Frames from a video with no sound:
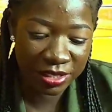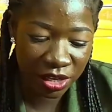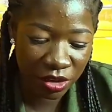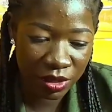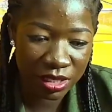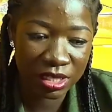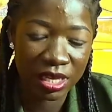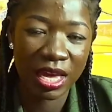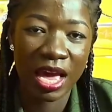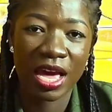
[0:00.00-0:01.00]

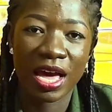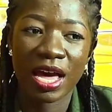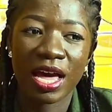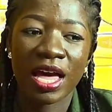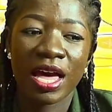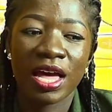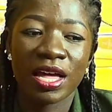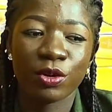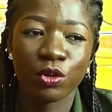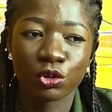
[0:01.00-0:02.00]
cybersecurity are
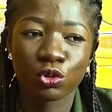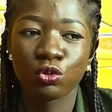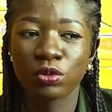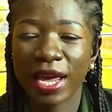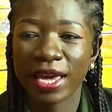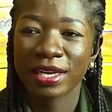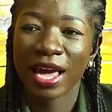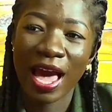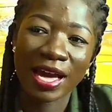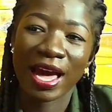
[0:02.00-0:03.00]
those who
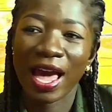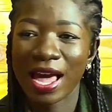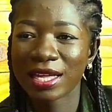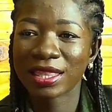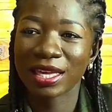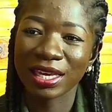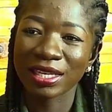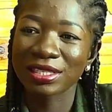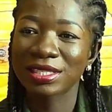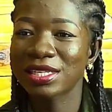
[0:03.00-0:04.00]
like hack
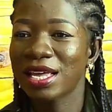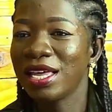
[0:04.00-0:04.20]
things.